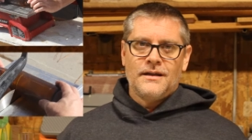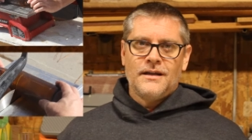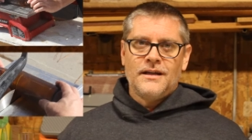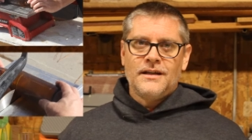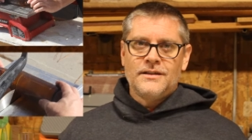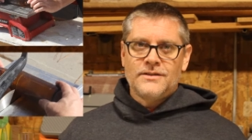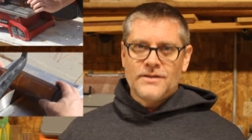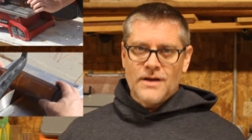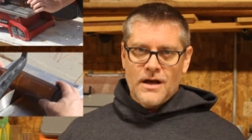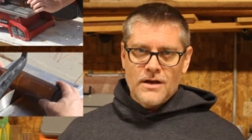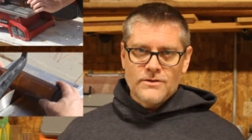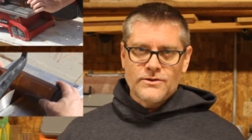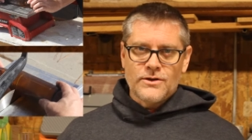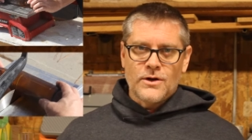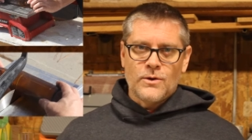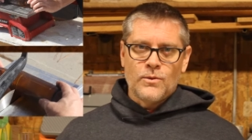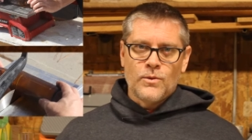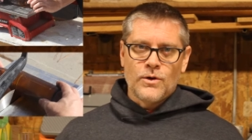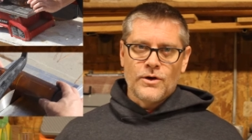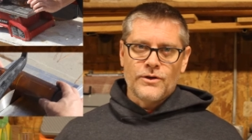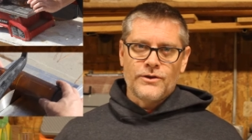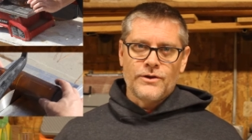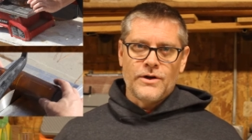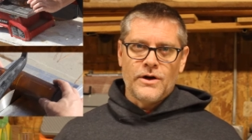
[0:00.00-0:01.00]
It's
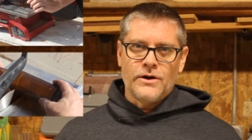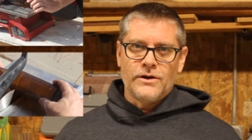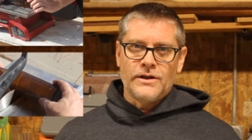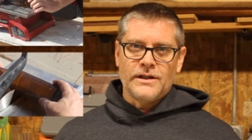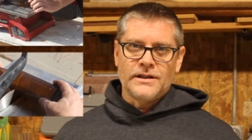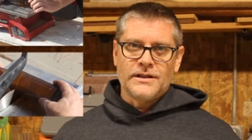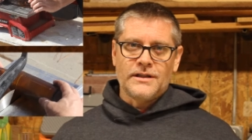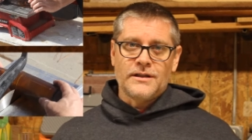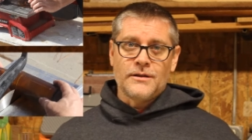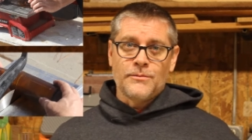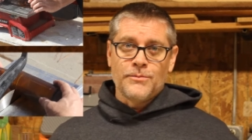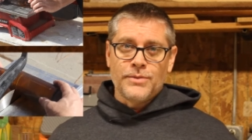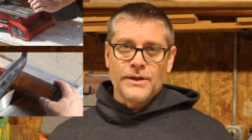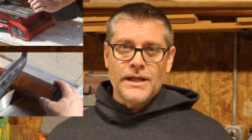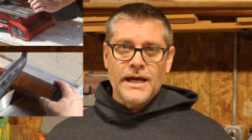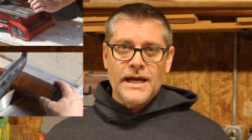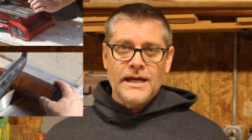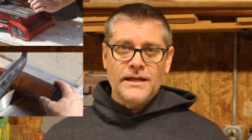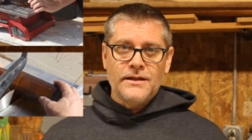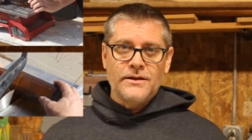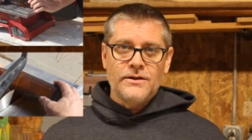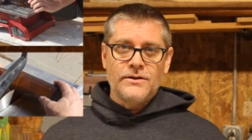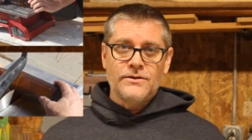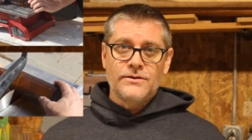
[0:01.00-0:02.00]
also worth noting that the
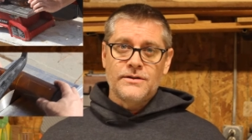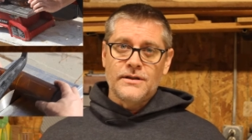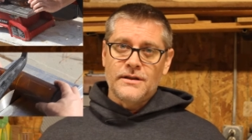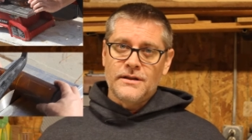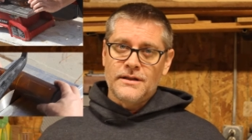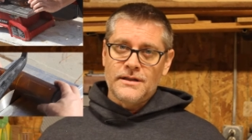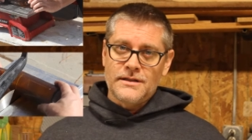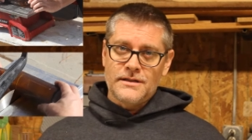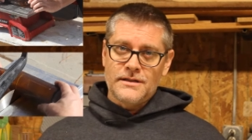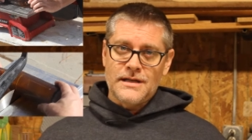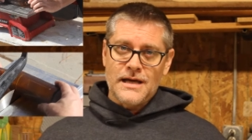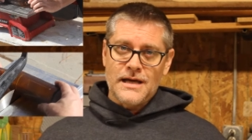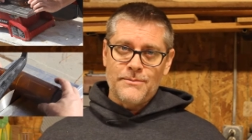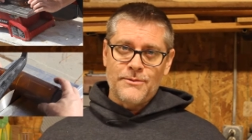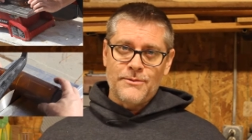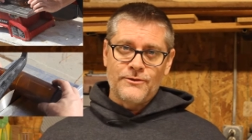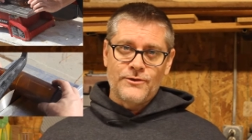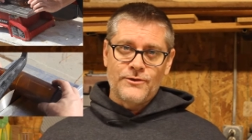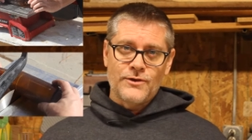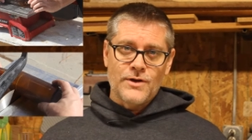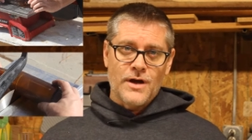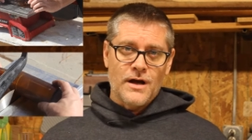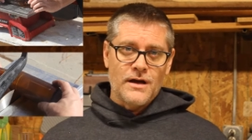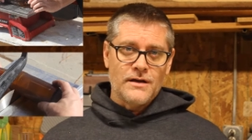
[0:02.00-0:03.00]
blade used in this type
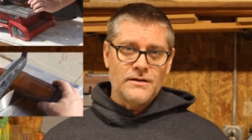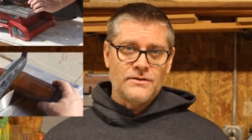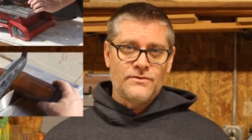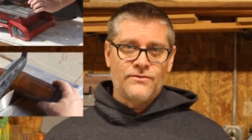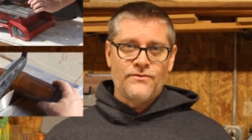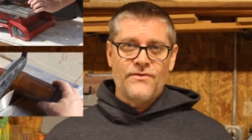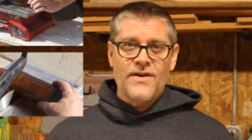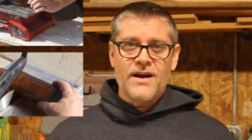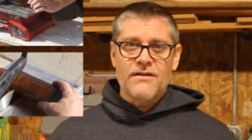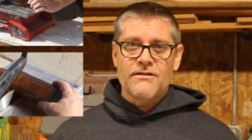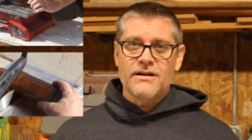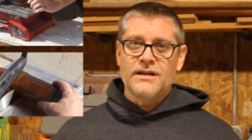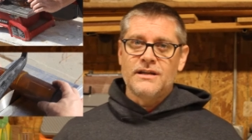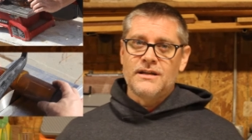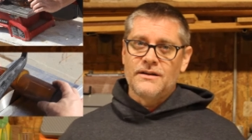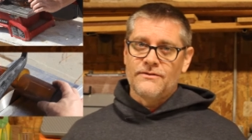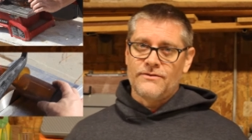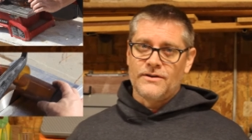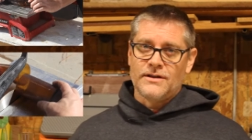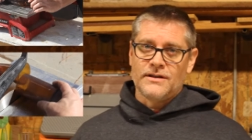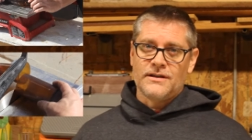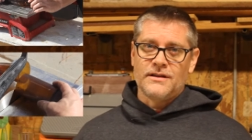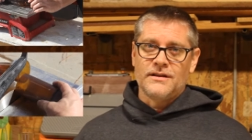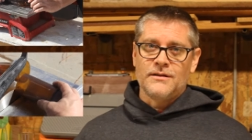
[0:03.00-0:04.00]
of saw is very
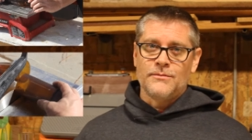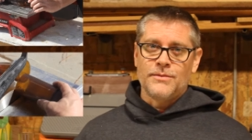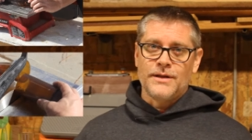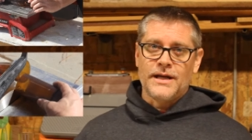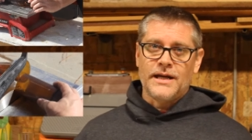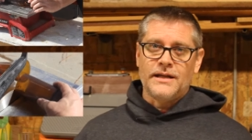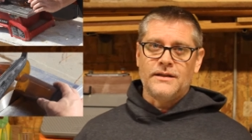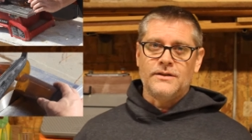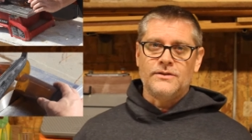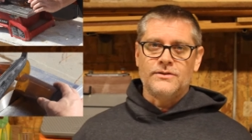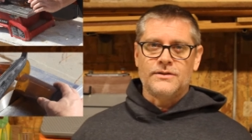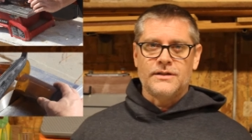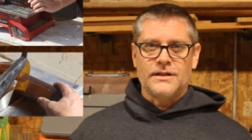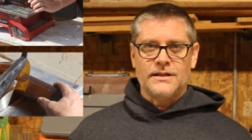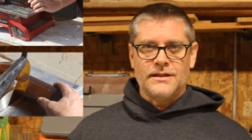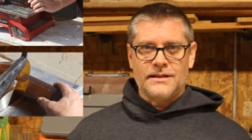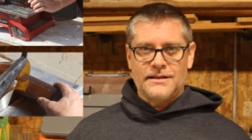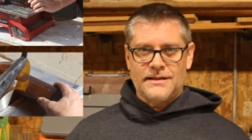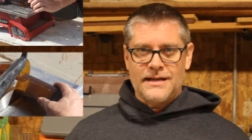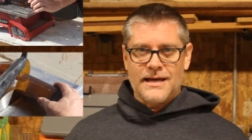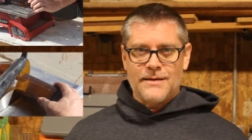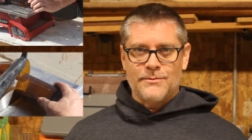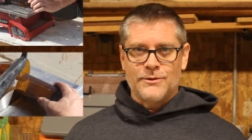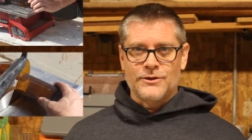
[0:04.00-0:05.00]
different than the blade used in a
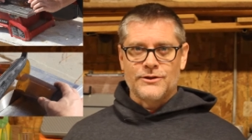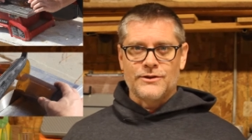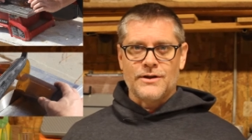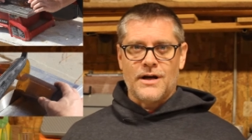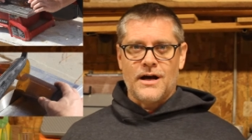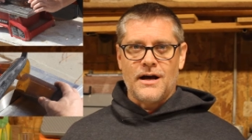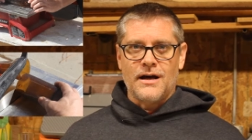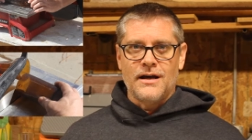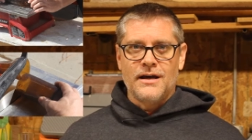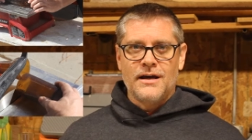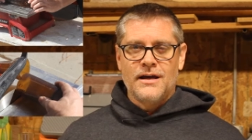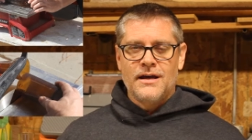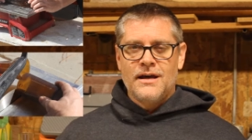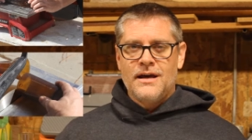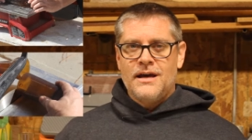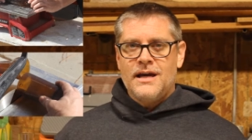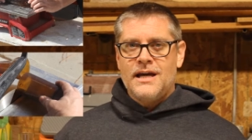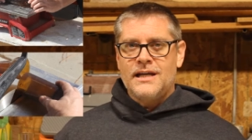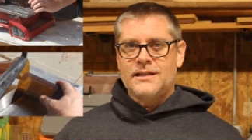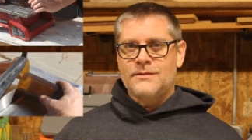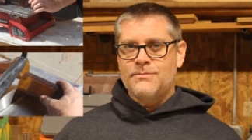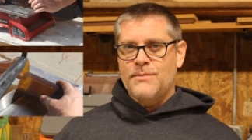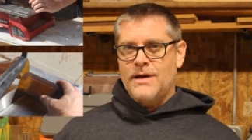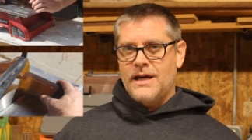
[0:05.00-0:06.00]
table saw.
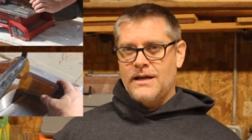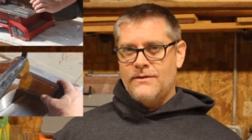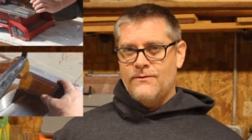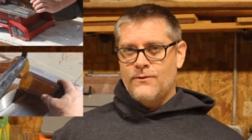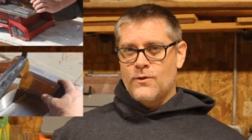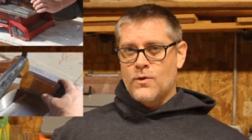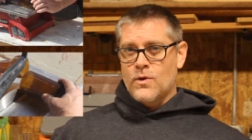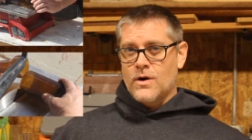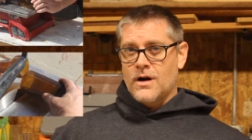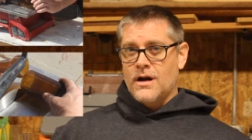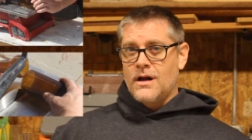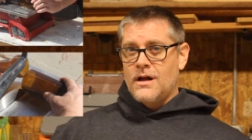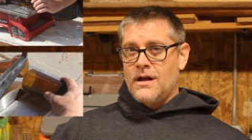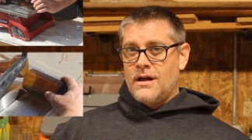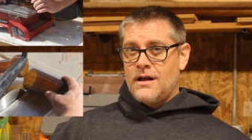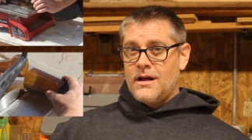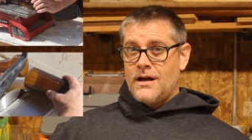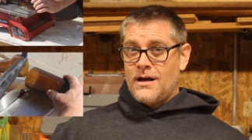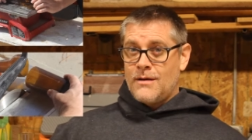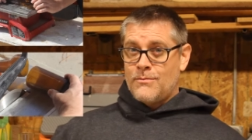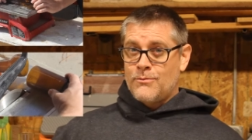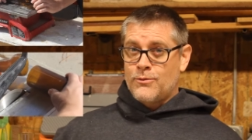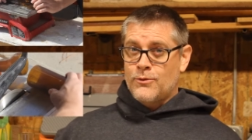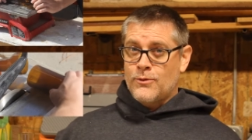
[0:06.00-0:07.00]
It's made for
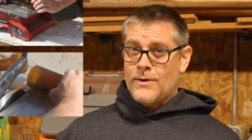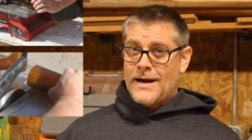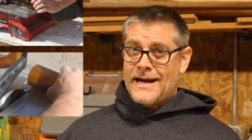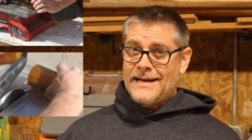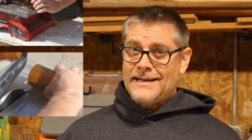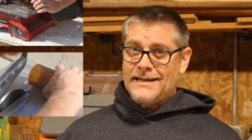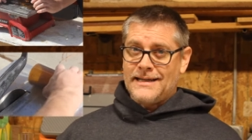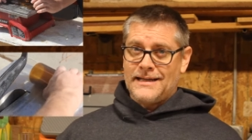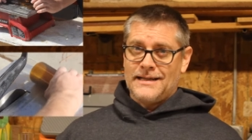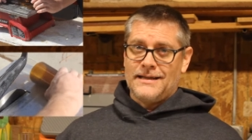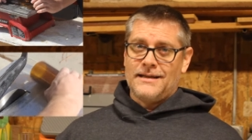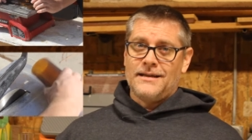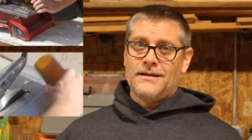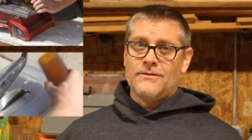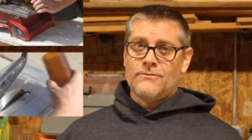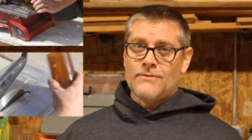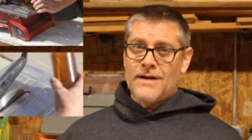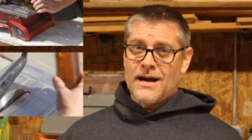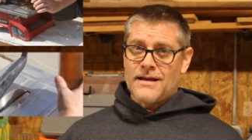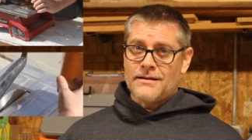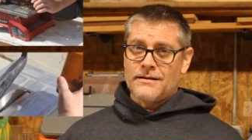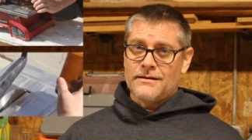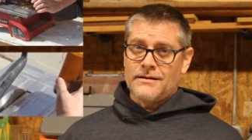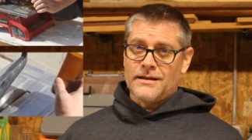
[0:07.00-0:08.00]
abrading
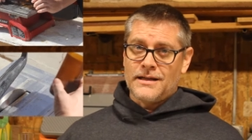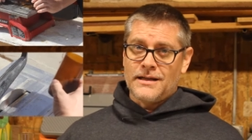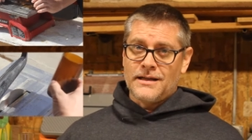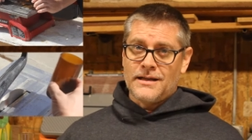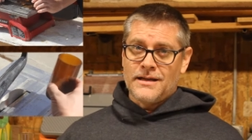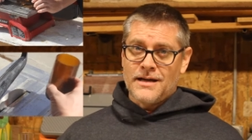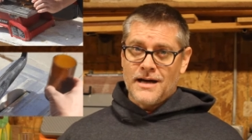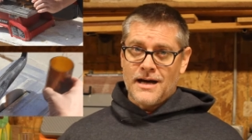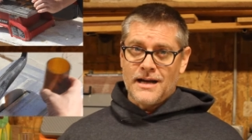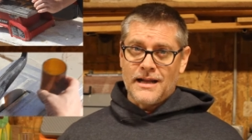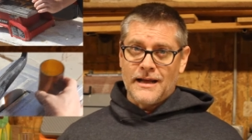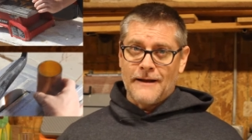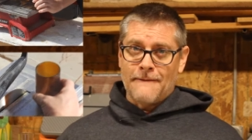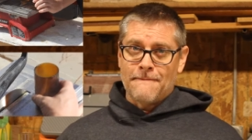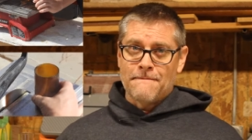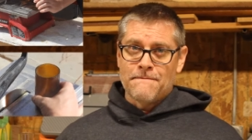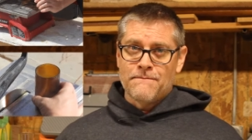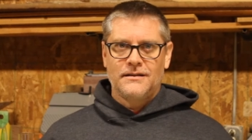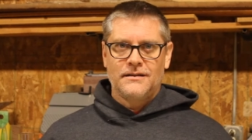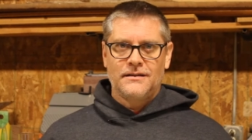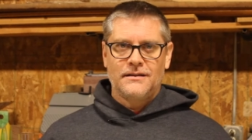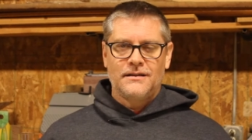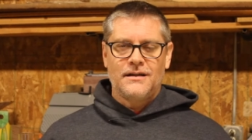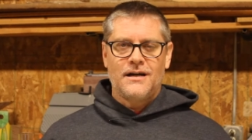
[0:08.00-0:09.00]
rather than cutting.
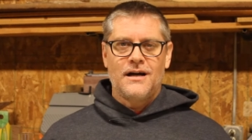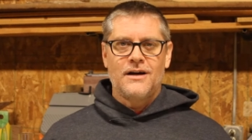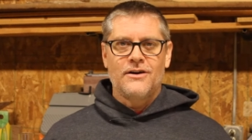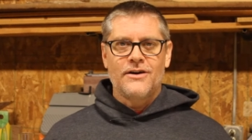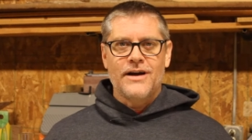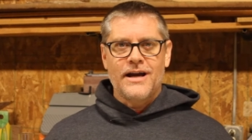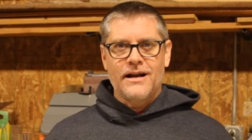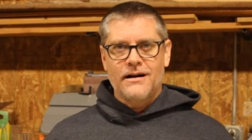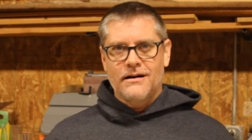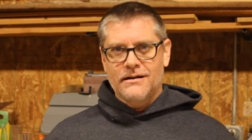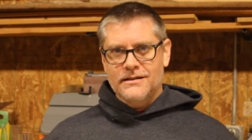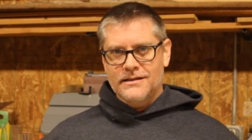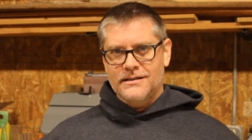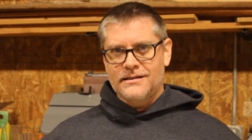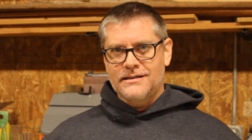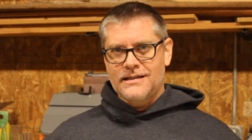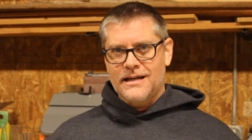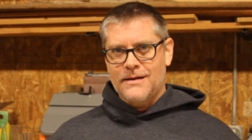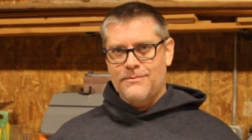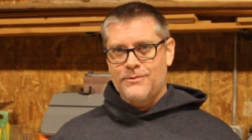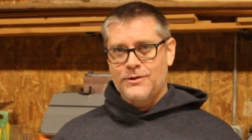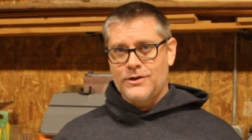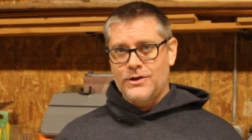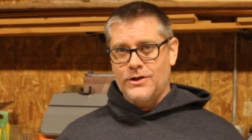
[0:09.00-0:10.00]
All right, on to
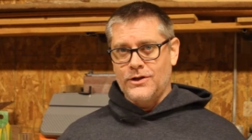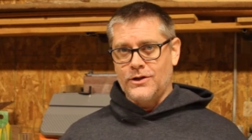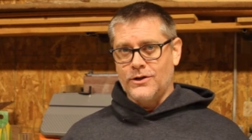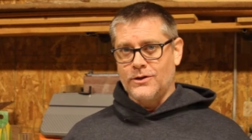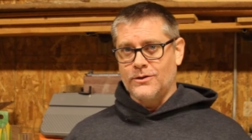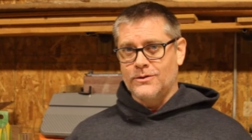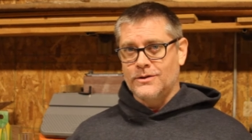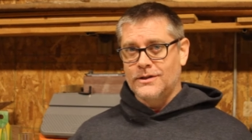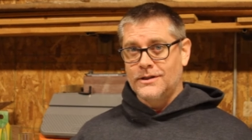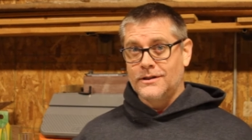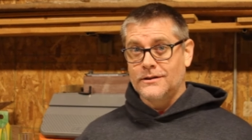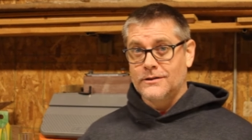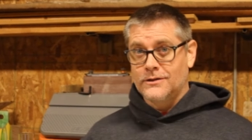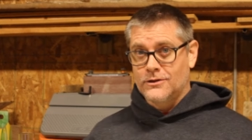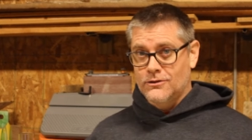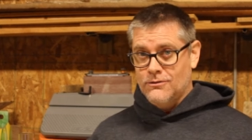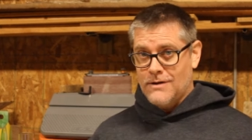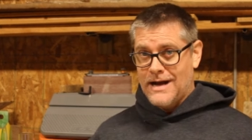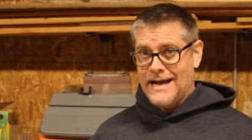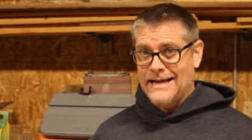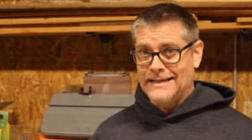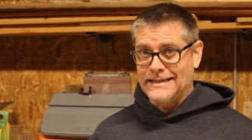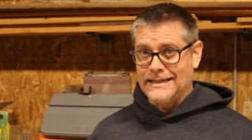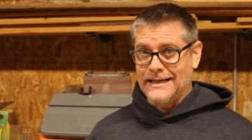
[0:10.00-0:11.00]
step two,
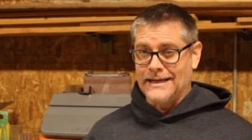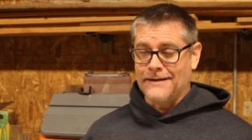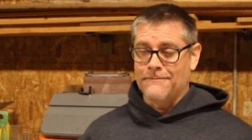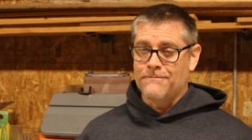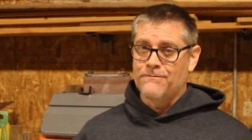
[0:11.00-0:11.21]
grinding.